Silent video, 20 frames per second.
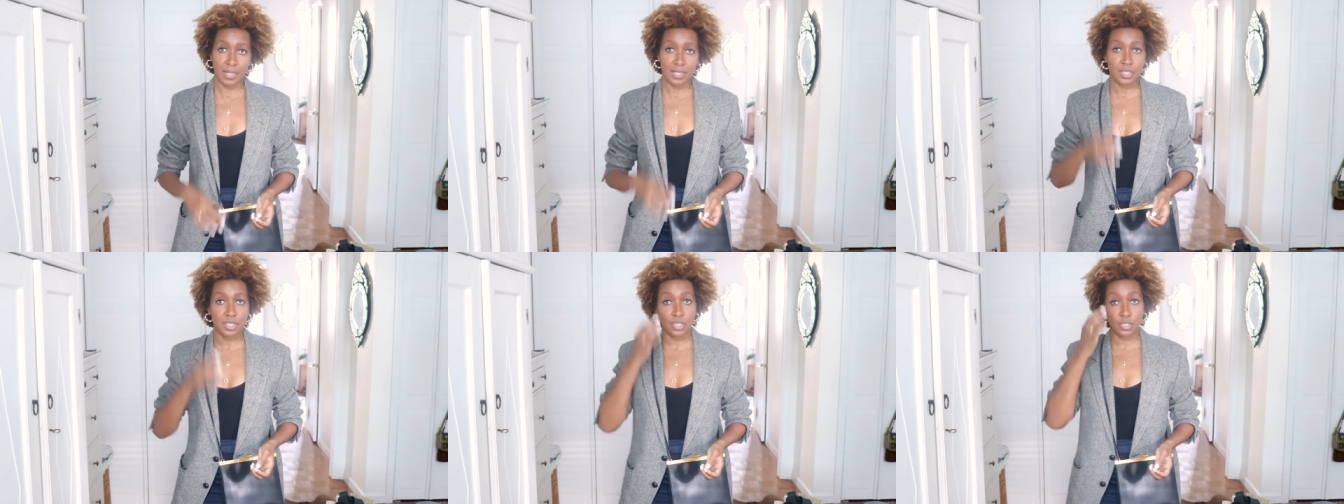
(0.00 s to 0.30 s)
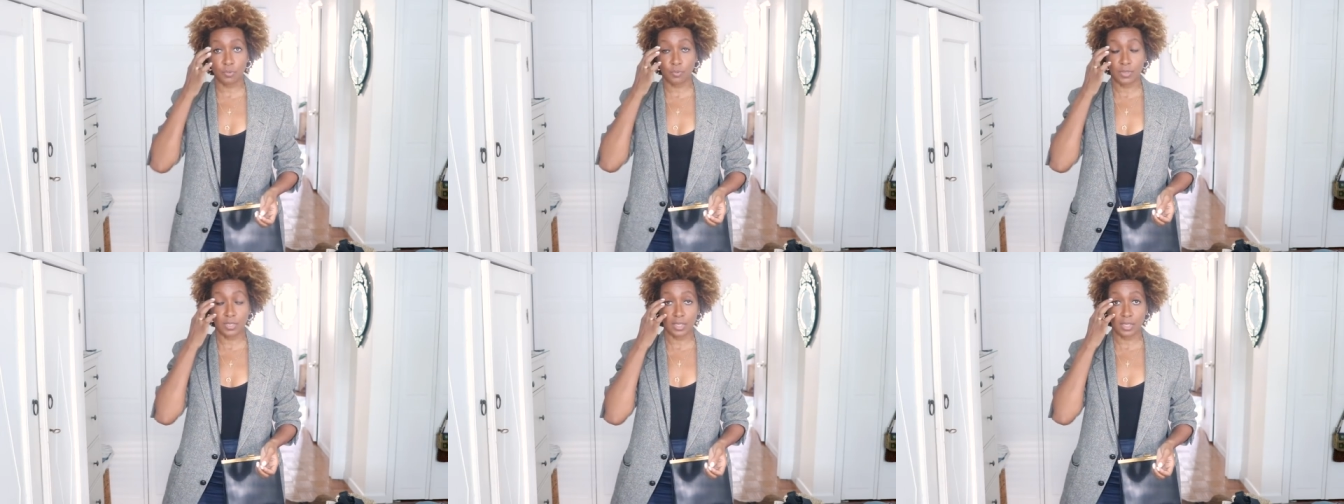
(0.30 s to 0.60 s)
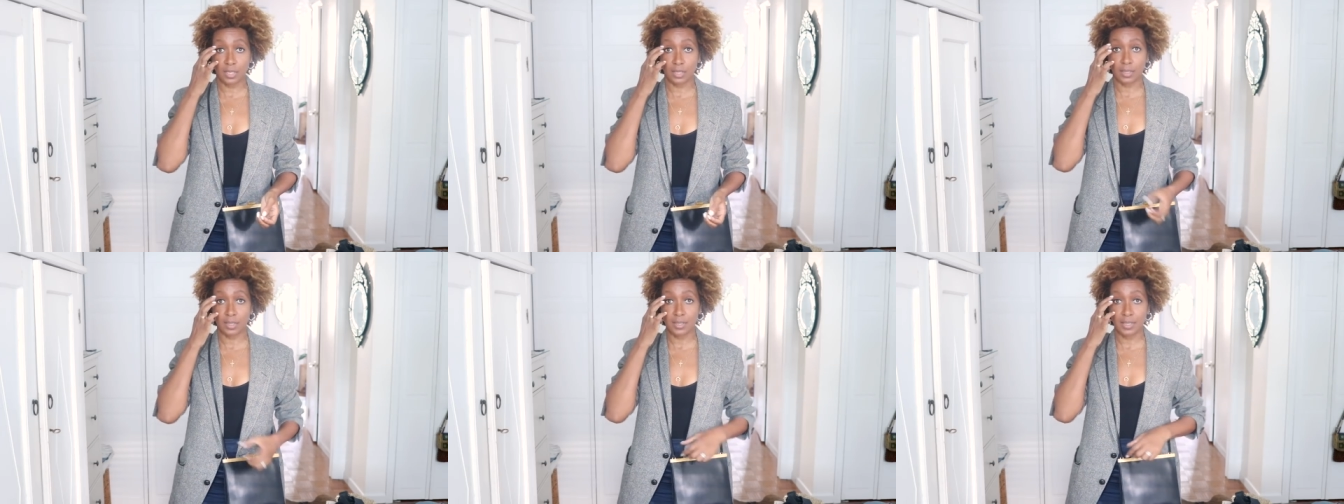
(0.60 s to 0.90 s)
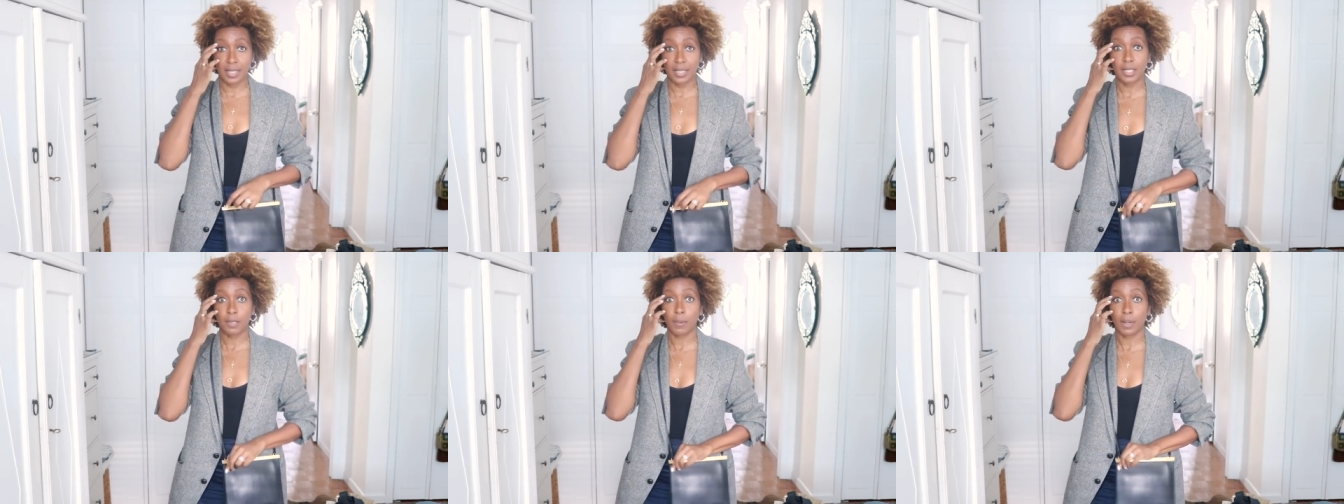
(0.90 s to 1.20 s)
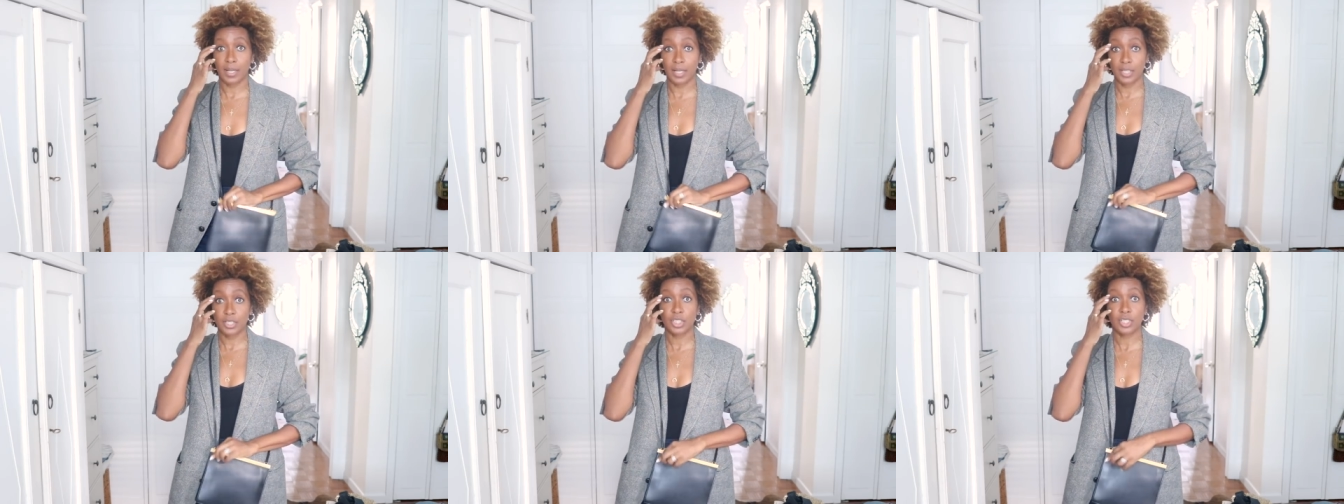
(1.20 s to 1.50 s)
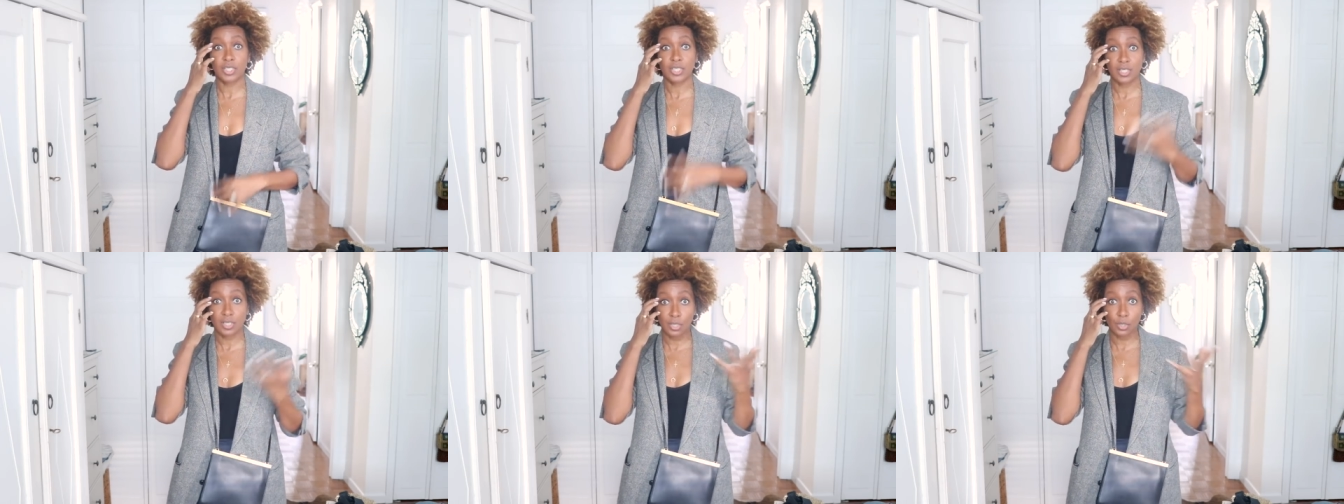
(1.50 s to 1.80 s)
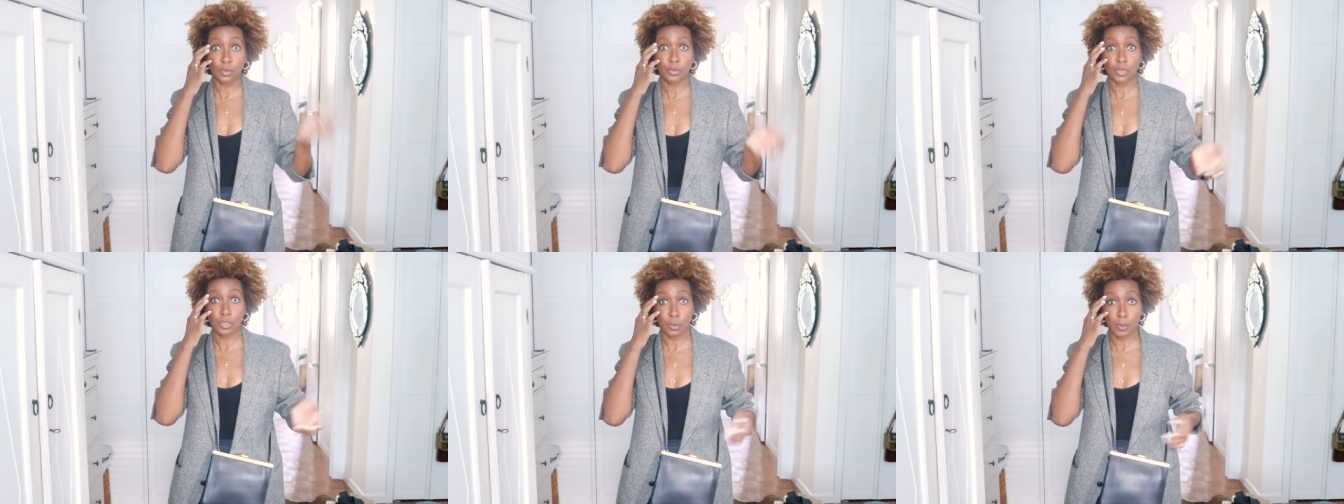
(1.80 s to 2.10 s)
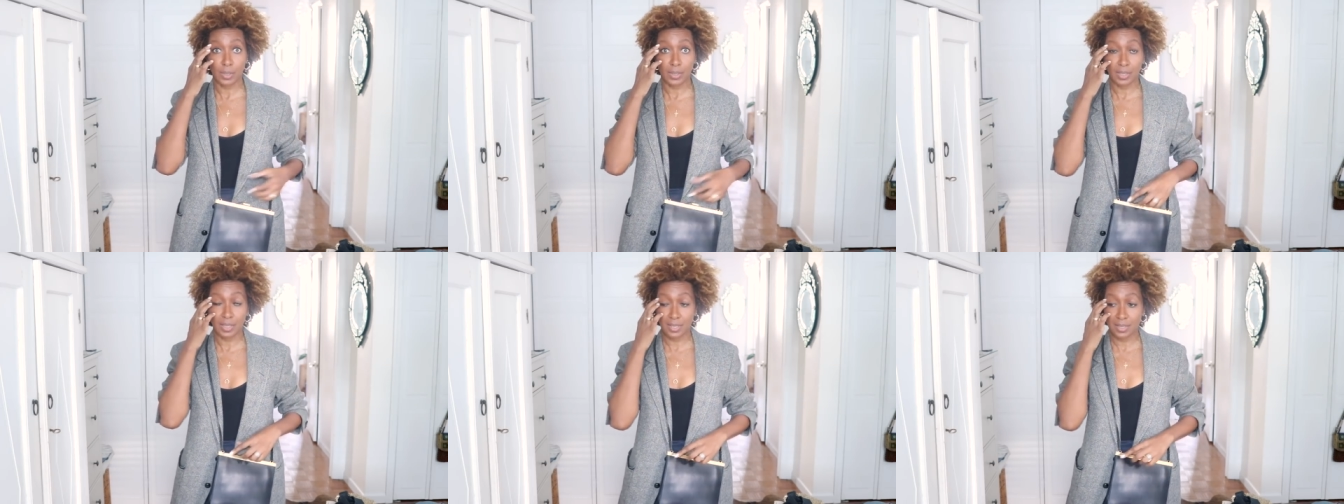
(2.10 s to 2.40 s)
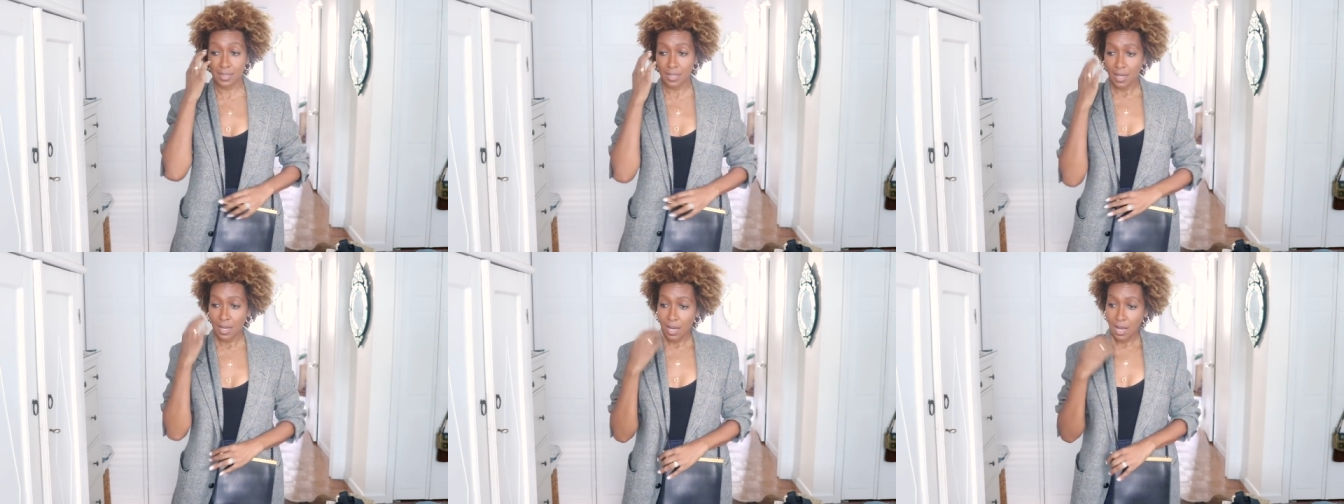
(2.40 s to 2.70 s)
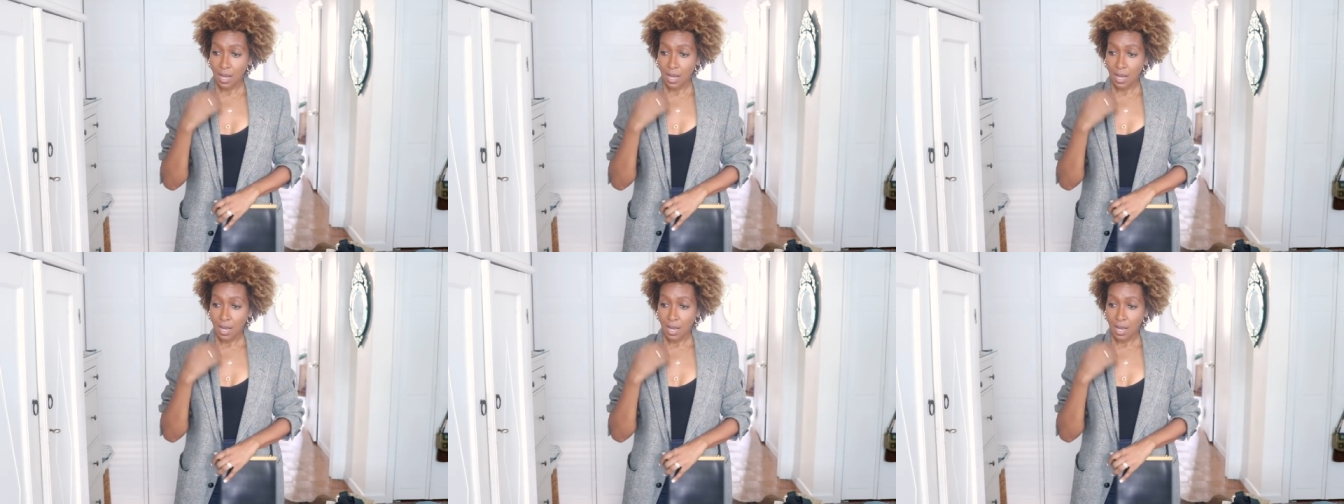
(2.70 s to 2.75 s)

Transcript: It's just ridiculous. Anyway, and she's still doing this.